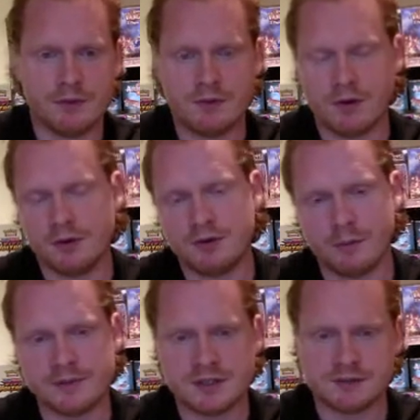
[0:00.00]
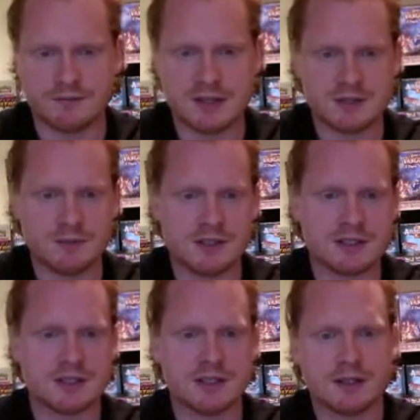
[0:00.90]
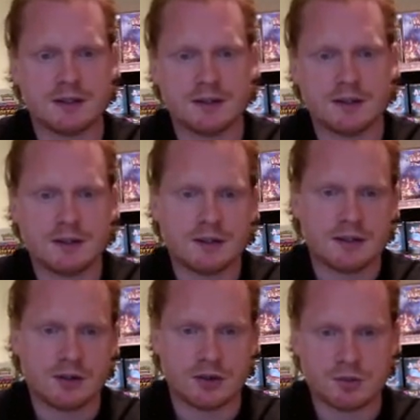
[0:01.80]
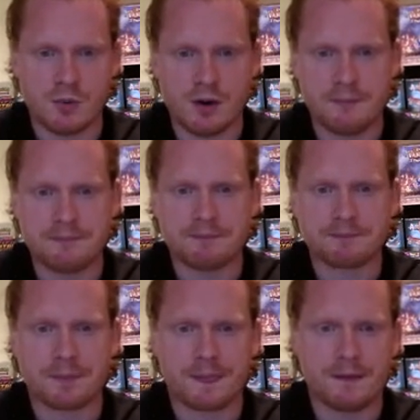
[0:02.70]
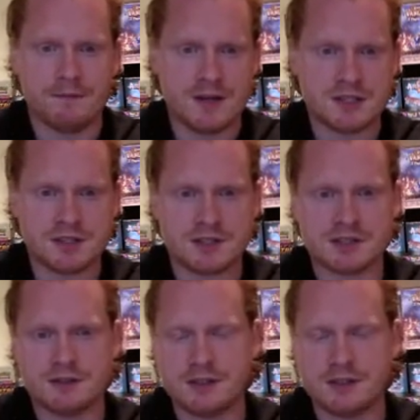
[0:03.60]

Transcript: your opposition regiments. Crush 1, Vicious,